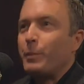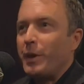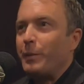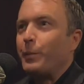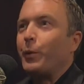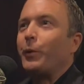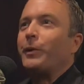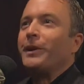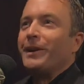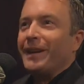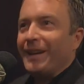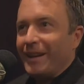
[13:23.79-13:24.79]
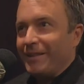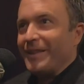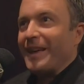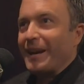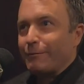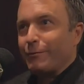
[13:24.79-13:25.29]
people
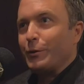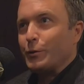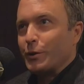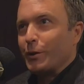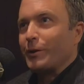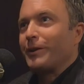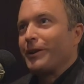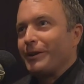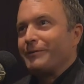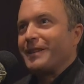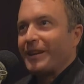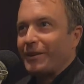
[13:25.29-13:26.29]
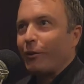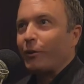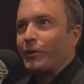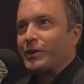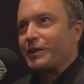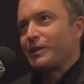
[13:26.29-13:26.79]
in that future of
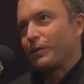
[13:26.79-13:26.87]
technology?